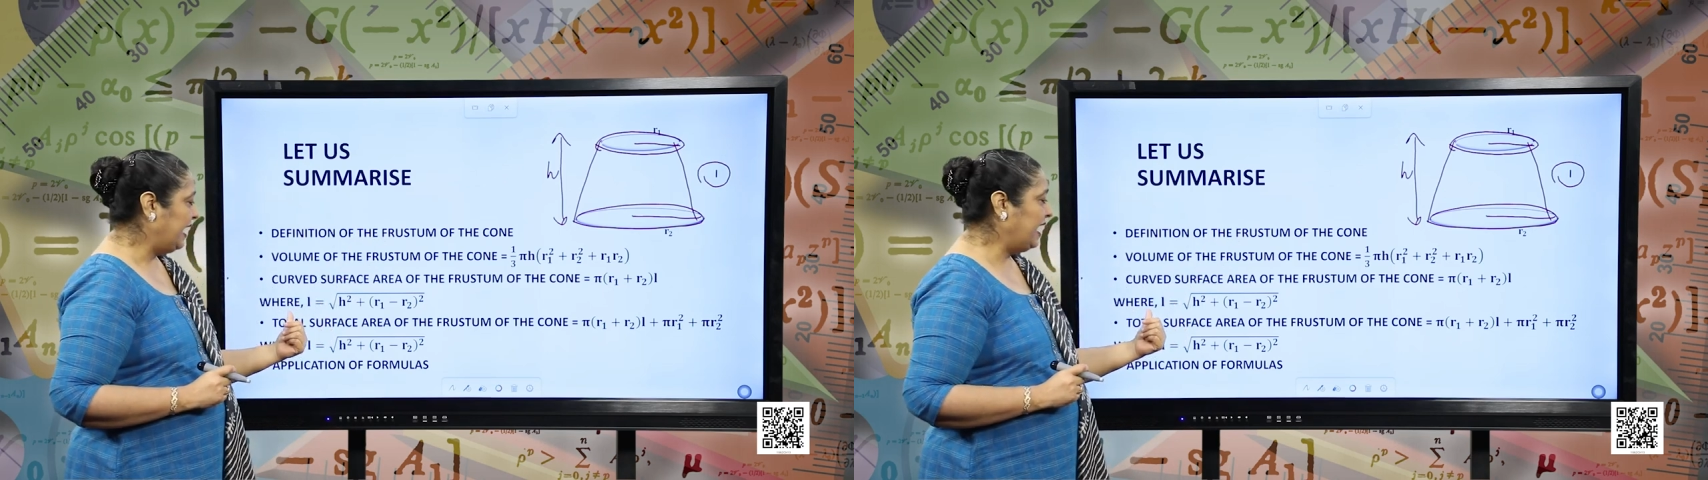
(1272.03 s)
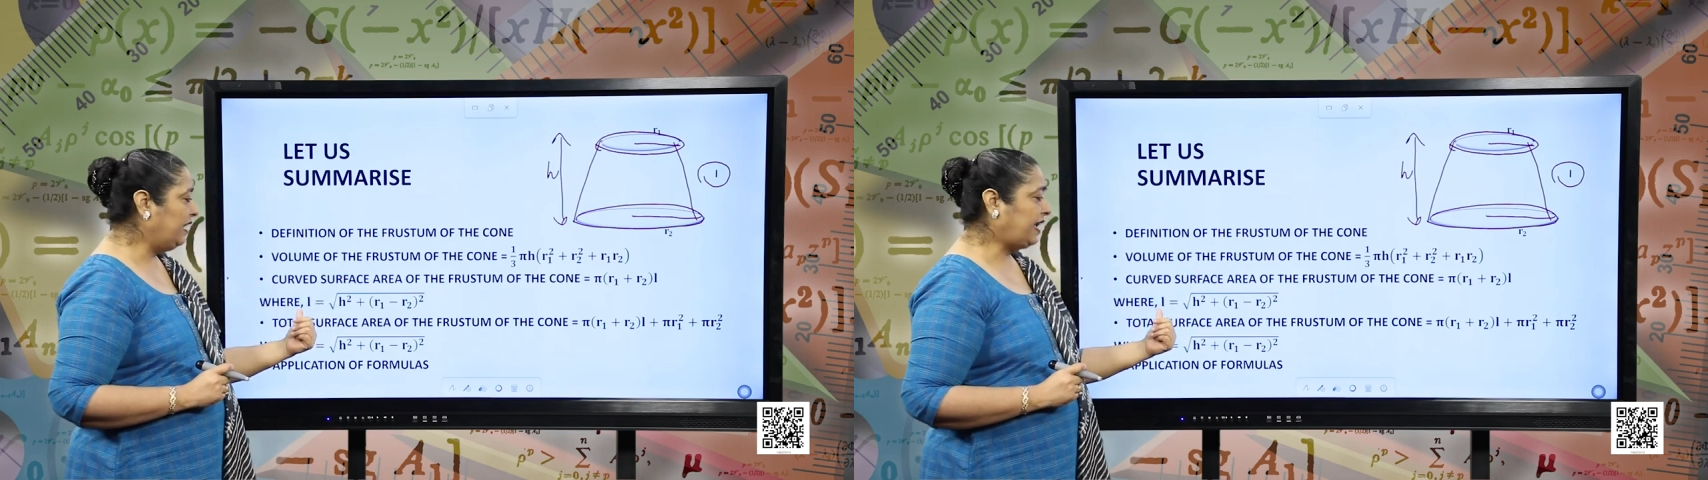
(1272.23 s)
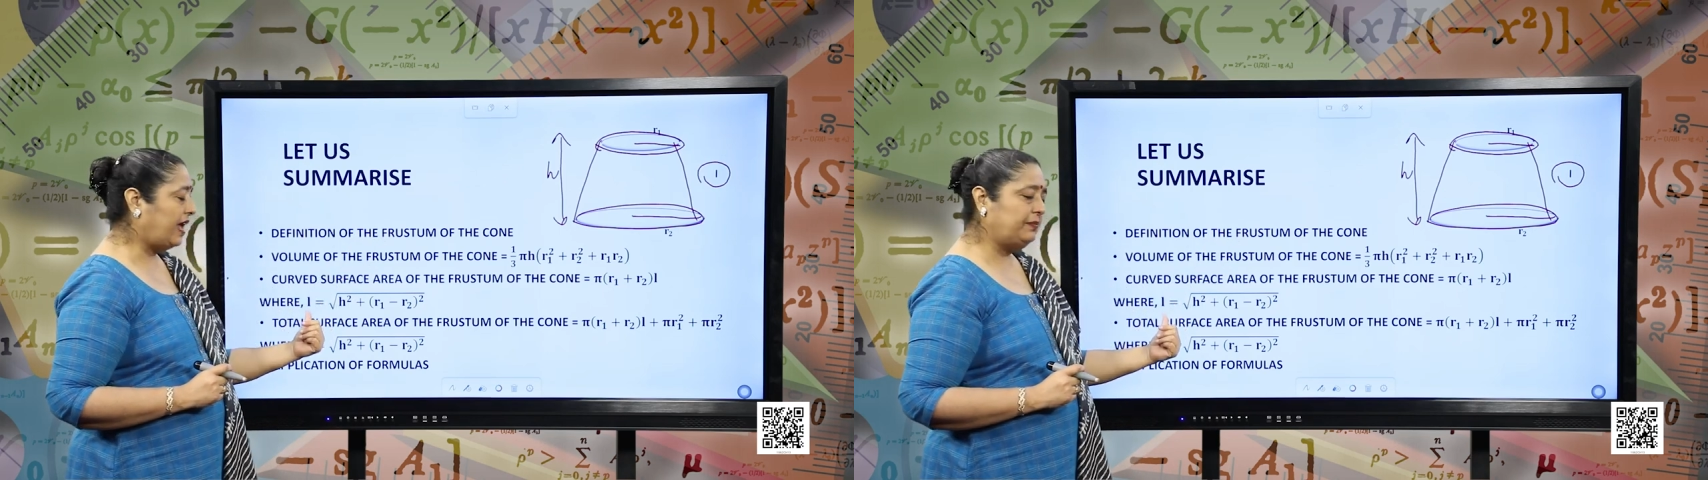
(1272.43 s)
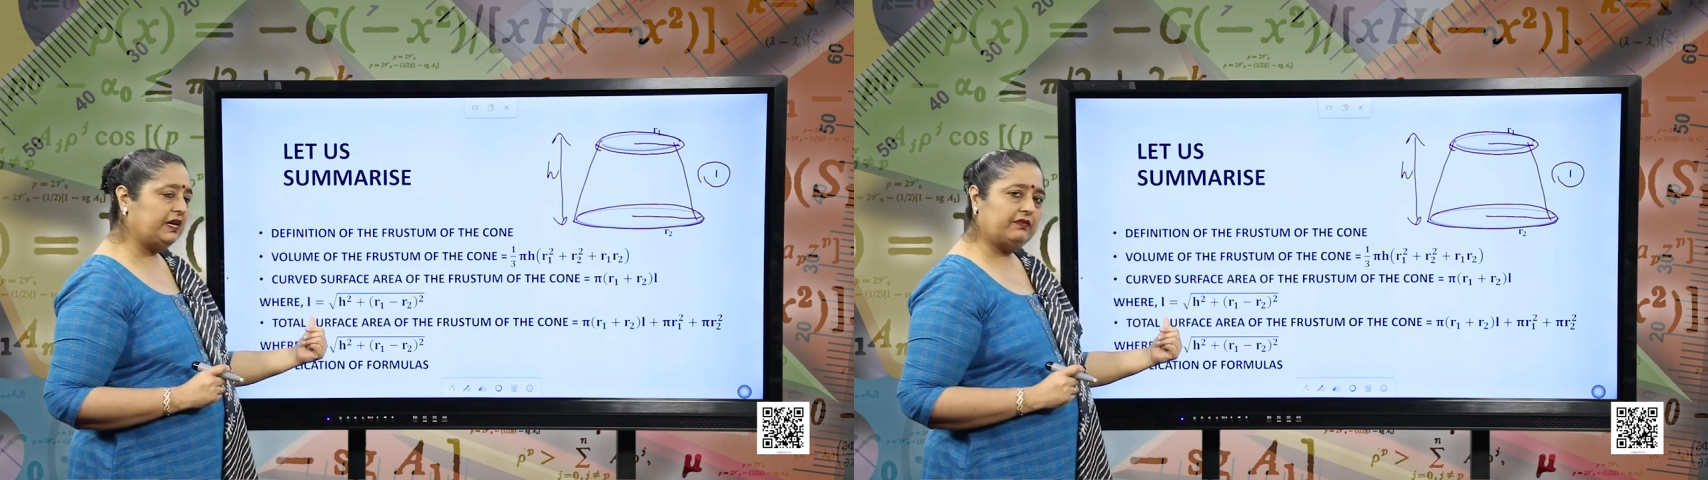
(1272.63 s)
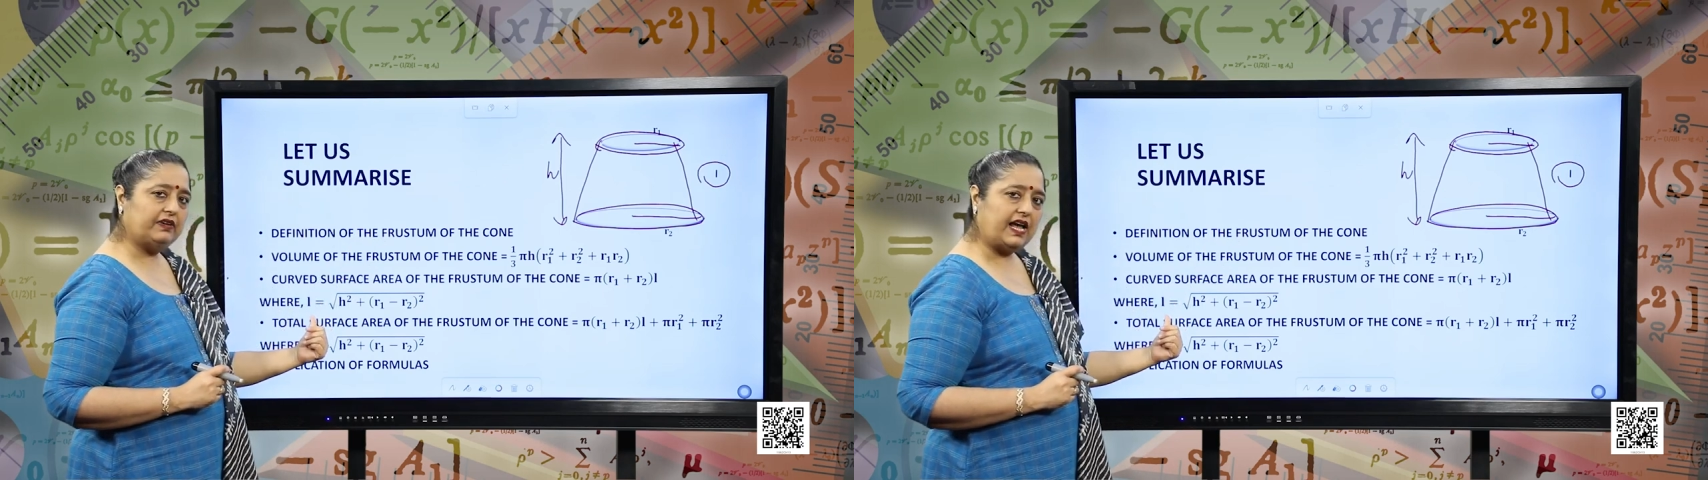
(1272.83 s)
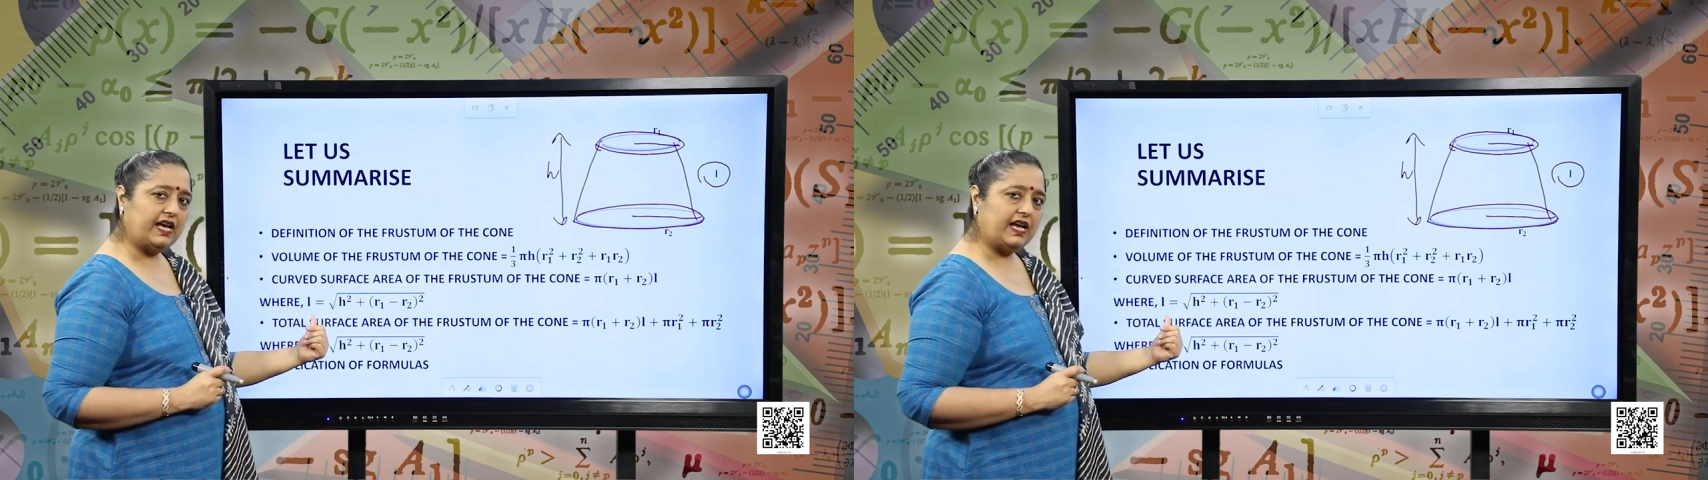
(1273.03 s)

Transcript: L can be given